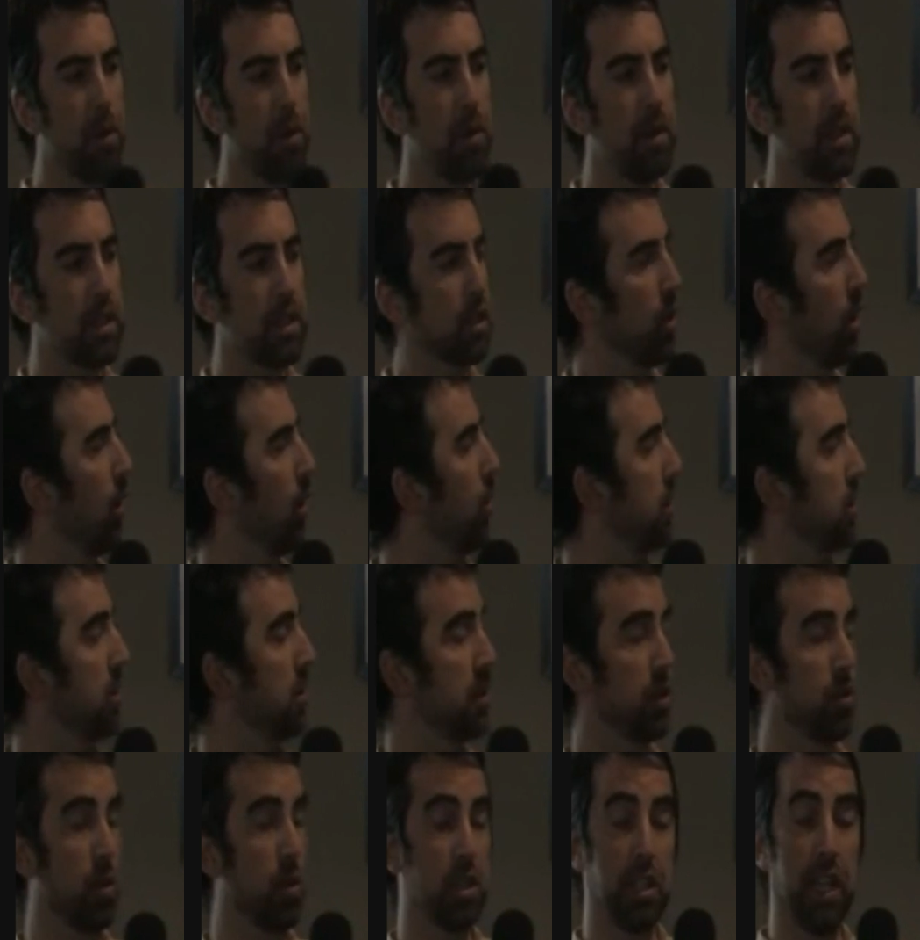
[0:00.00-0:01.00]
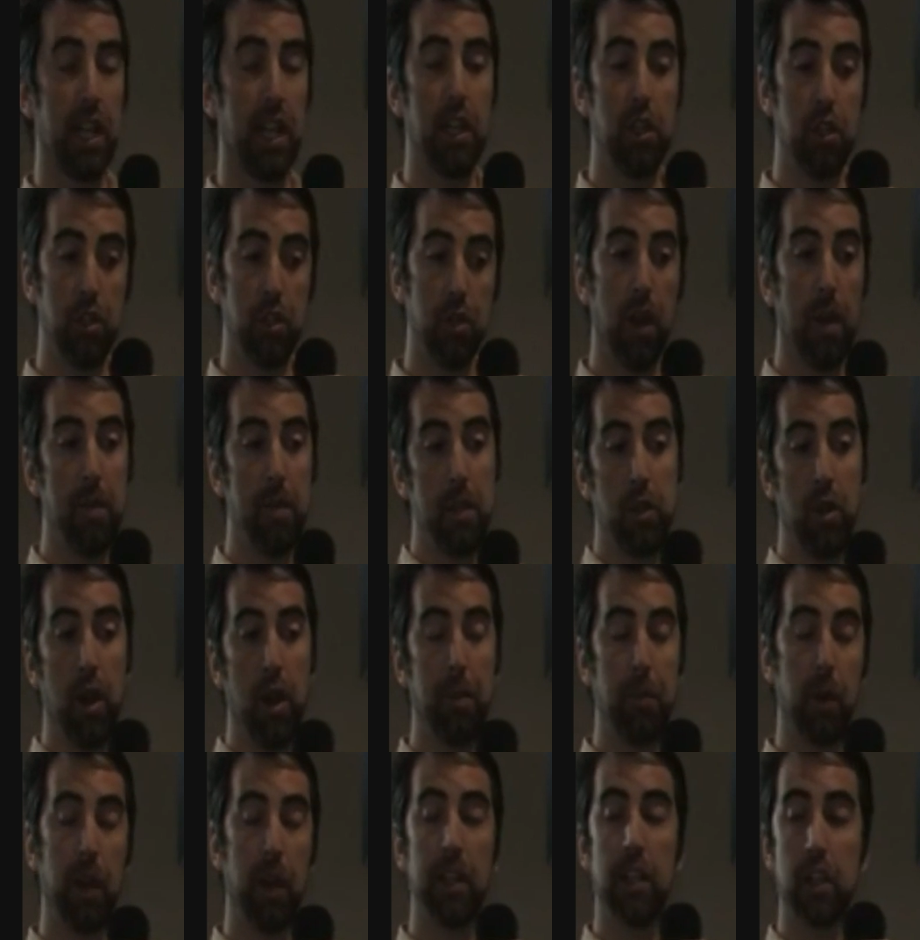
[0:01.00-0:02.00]
Pretty much what you see is what you get.
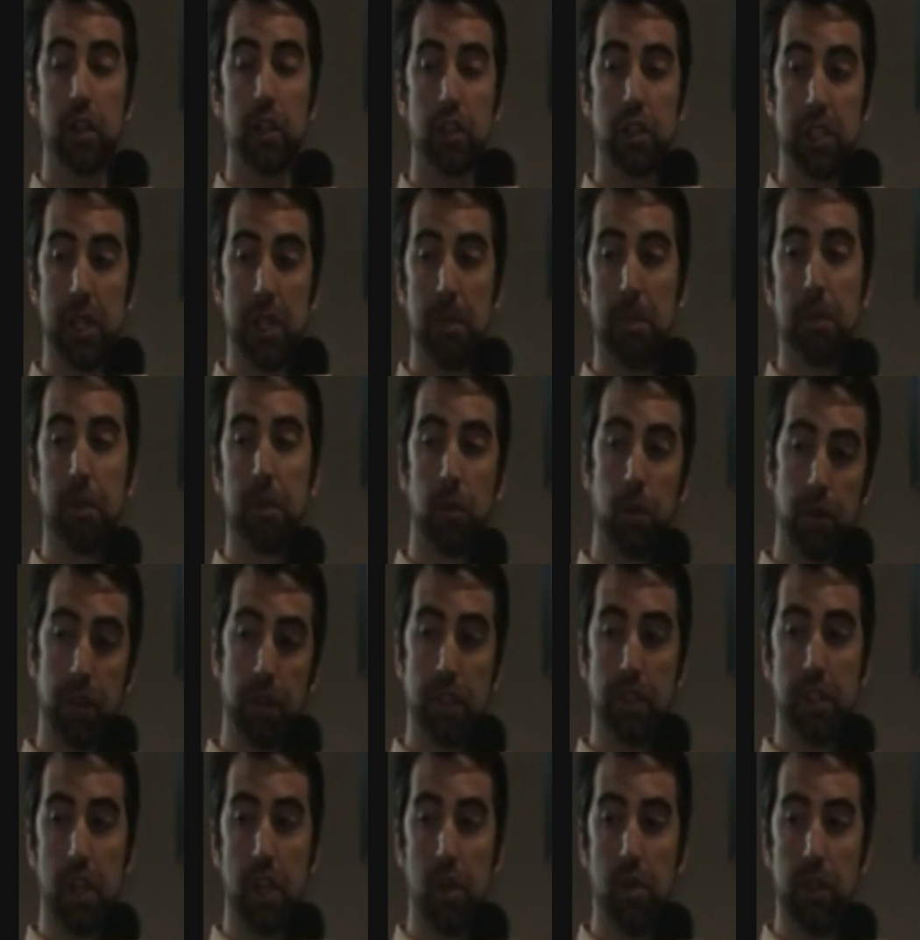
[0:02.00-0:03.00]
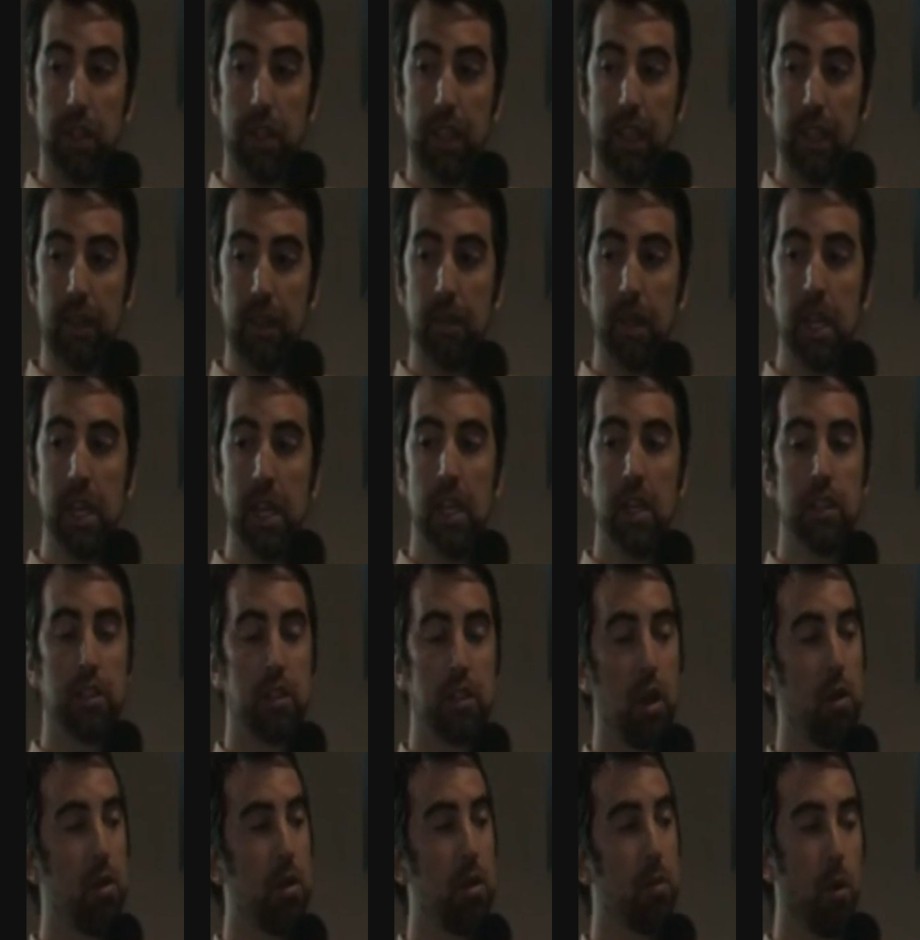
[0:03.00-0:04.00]
You're upgrading your ship through the Zoni,
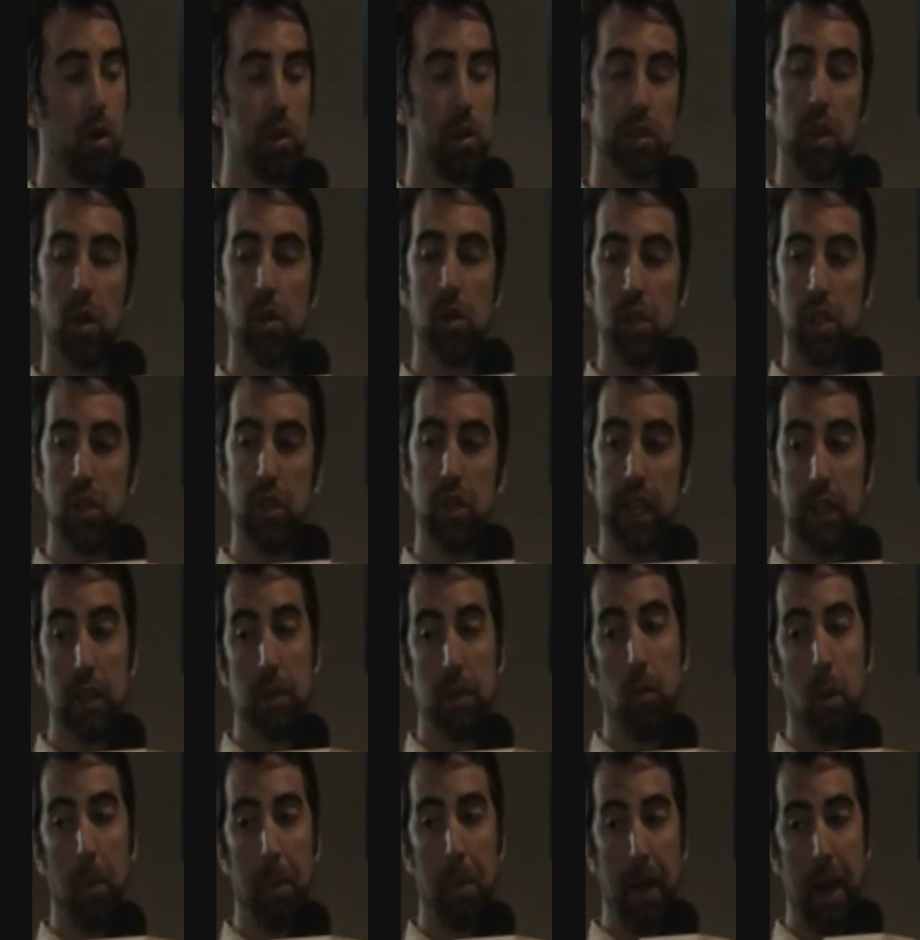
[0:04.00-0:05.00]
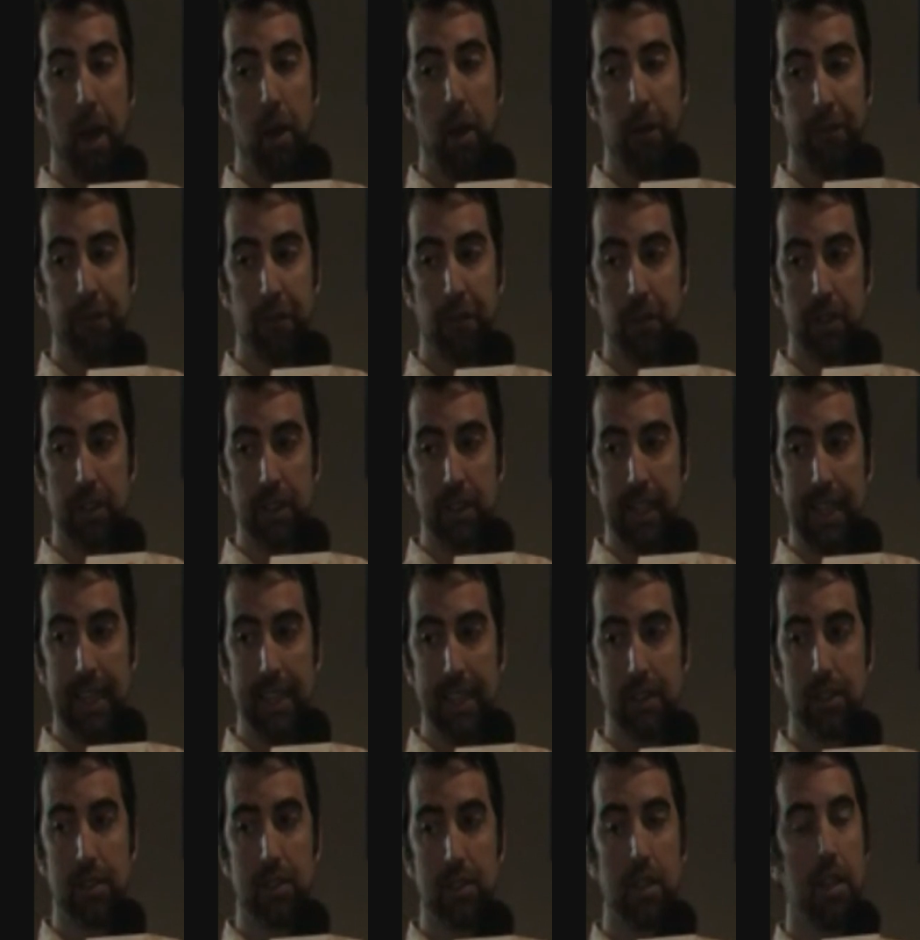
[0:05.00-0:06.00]
so the more Zoni you get, the more powerful it
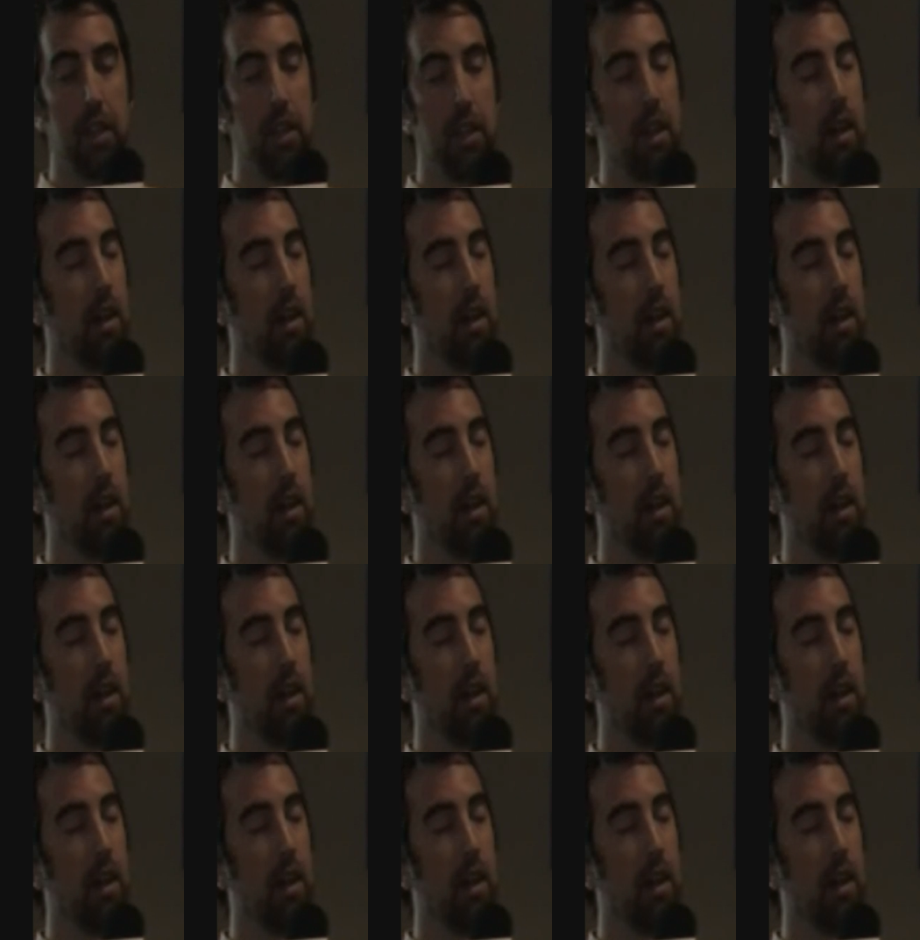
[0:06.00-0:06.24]
gets.